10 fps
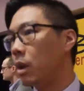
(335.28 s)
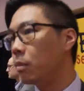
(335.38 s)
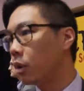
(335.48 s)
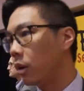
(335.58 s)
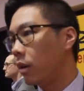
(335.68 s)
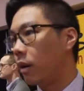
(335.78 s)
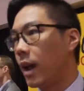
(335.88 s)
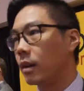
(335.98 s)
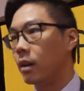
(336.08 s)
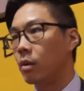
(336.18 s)
people are
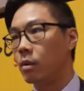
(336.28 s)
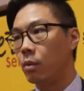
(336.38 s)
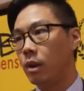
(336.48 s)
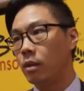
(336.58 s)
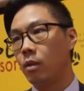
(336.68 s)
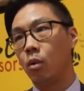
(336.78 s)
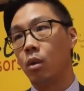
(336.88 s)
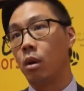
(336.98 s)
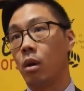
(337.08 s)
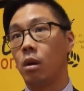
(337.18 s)
interacting with,
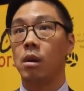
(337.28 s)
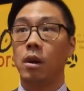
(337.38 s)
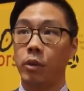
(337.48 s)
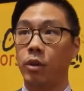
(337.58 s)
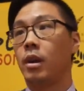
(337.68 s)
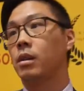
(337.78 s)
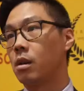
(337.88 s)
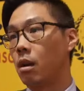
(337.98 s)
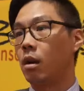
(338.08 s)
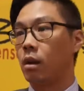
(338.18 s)
or other
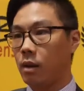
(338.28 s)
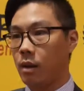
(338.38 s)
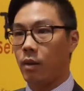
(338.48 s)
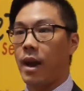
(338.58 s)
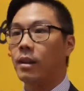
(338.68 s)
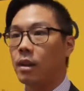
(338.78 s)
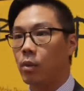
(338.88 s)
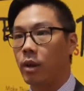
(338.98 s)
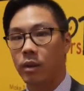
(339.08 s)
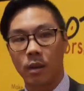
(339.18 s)
things are
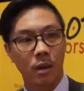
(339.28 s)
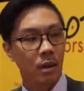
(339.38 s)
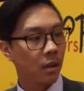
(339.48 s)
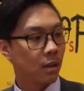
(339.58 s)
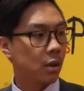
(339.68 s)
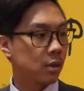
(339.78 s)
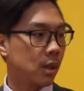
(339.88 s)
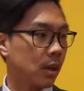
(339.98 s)
interacting with those